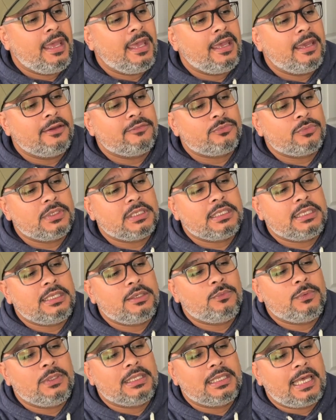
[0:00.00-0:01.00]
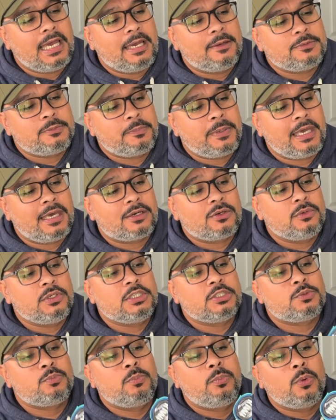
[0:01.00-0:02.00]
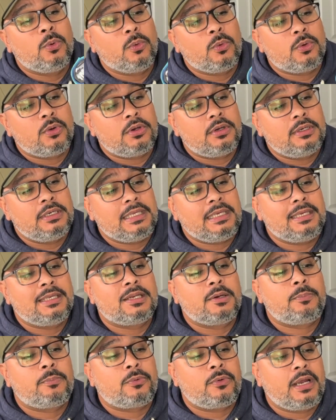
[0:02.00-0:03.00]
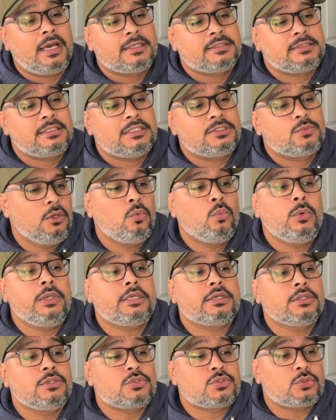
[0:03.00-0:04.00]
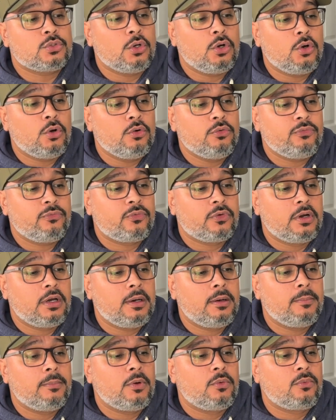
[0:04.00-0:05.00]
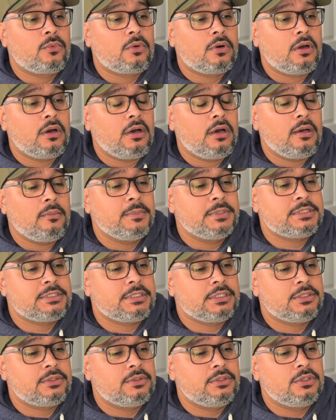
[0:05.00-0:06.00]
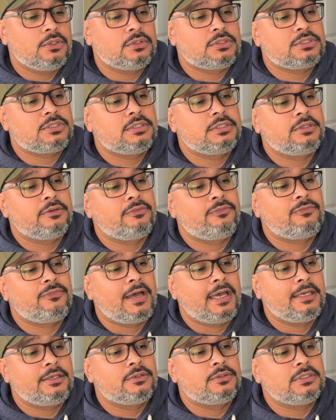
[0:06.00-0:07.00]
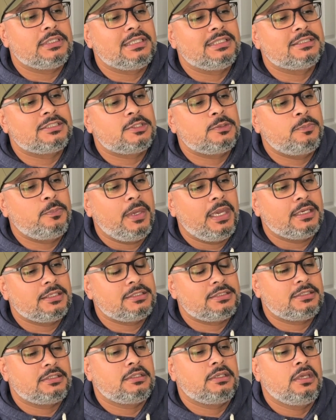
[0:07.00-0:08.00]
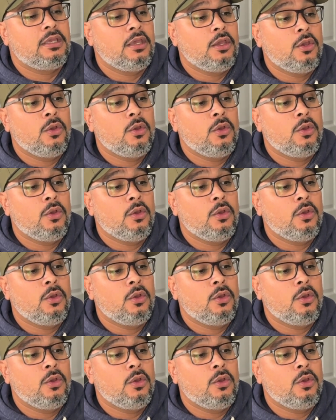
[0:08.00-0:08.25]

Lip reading: Every KiwiLabs paddle is born in a process we control from raw material to the final inspection.